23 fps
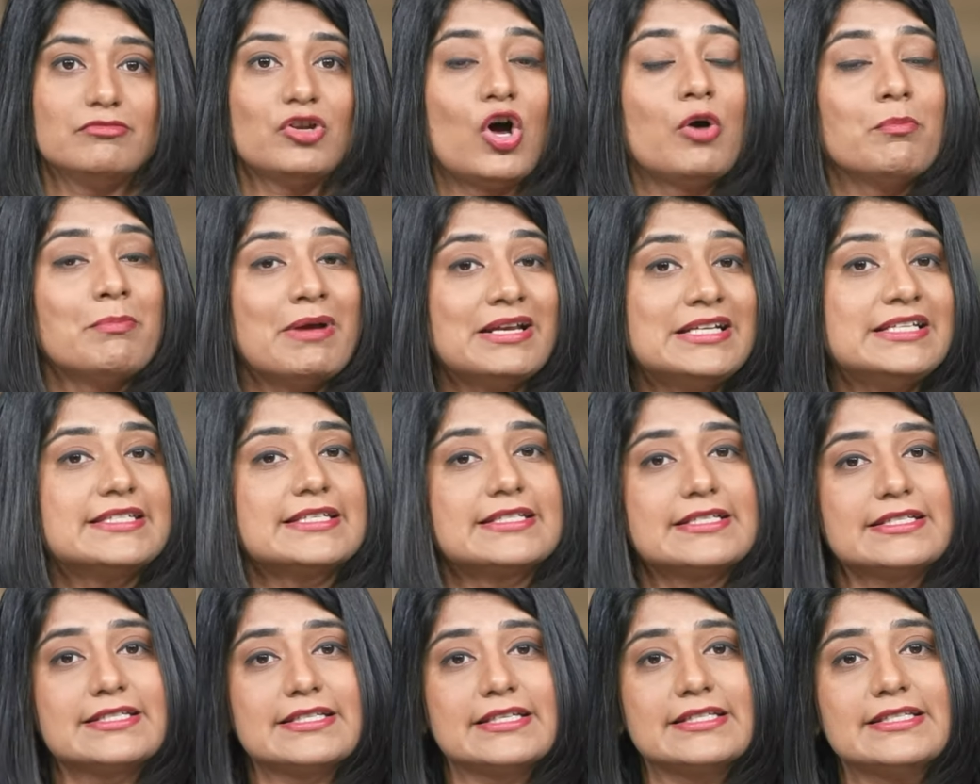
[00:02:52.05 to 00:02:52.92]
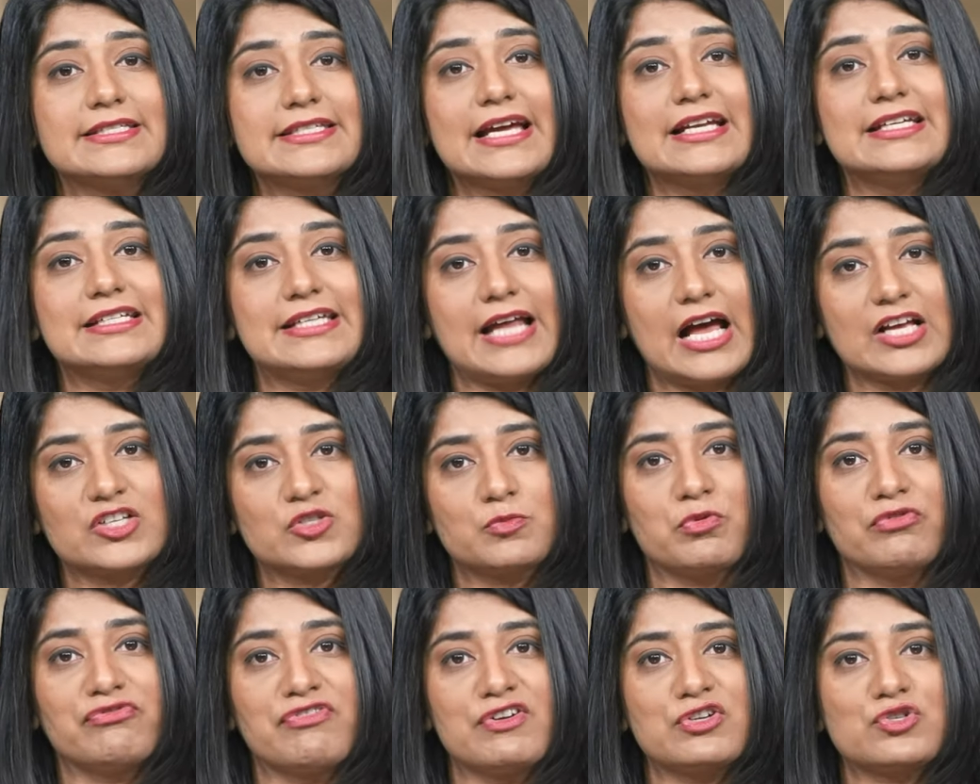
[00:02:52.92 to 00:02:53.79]
Now, many citizens and tax
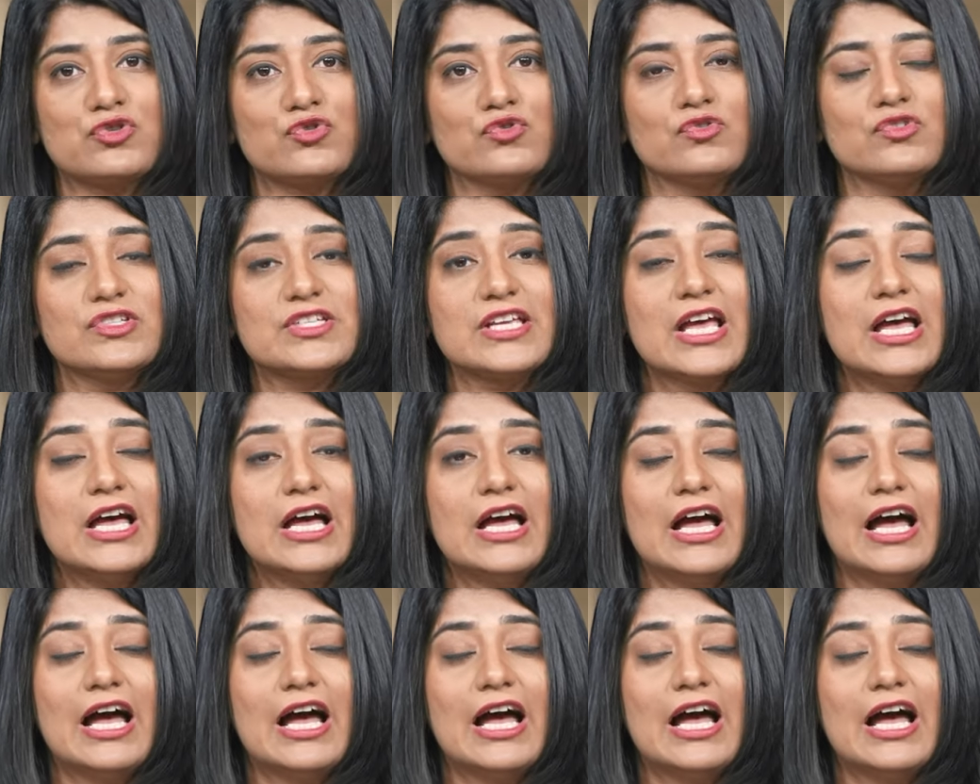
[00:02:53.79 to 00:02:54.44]
professionals